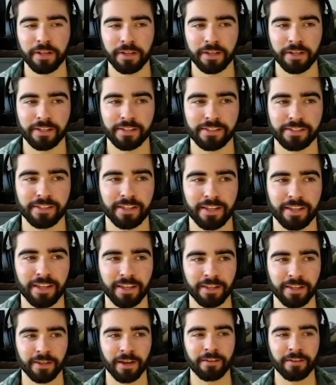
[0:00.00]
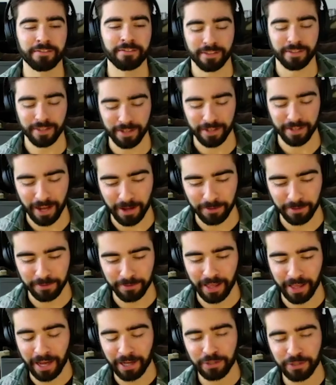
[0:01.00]
it's funny because you have to think
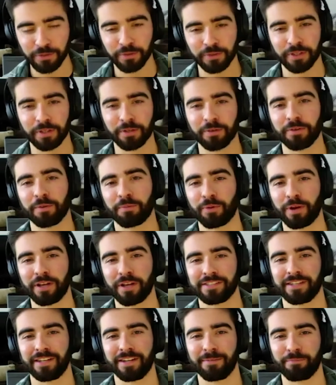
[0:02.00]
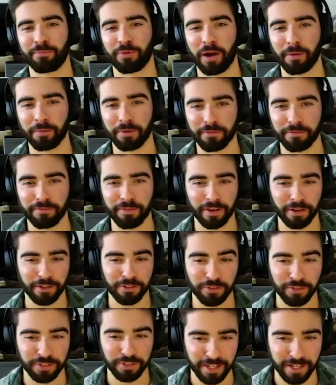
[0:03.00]
how actual little the president probably
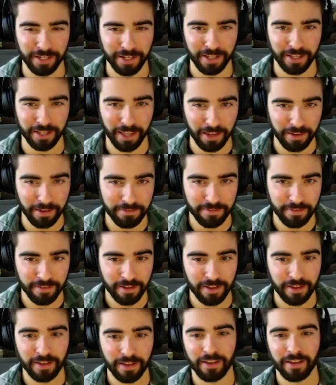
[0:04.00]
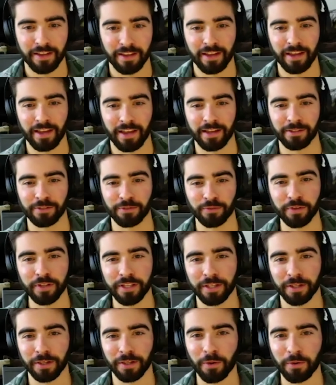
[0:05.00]
affects your day-to-day life Mm-hmm. It's
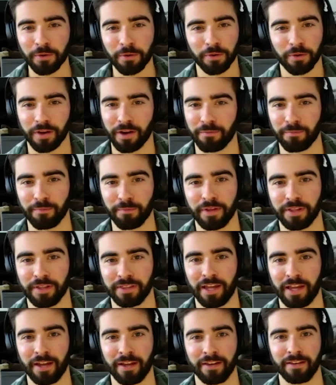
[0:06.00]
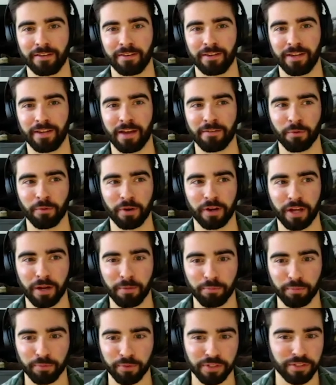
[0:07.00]
really the local government that everyone
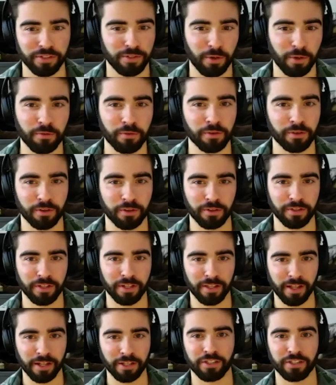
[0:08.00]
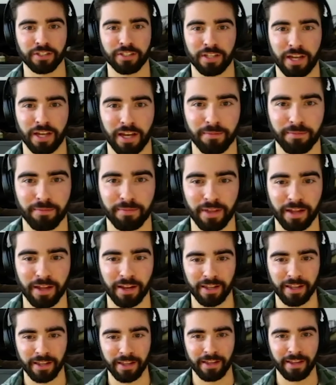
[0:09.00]
kind of breezes over during the election time that
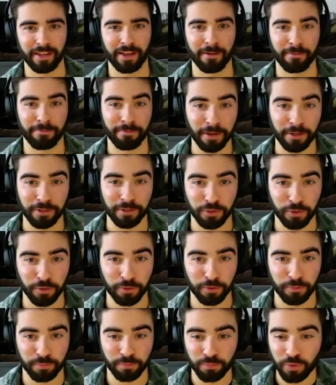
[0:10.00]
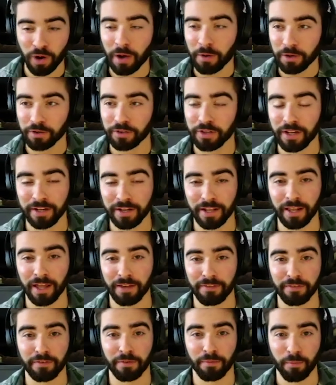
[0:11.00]
affects your probably your day-to-day
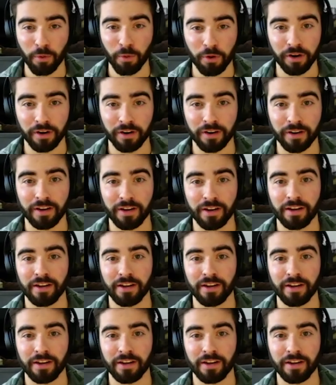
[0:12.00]
life even more.